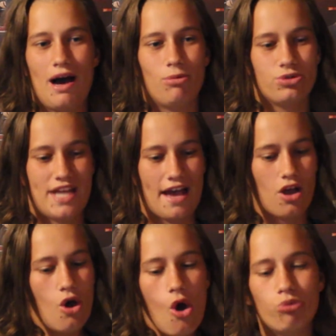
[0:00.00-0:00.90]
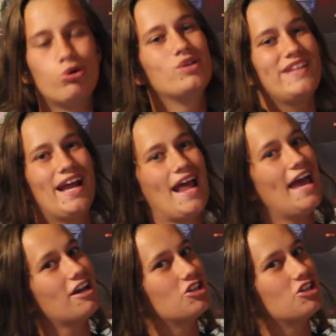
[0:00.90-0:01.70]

I'm gonna tag Roseanne and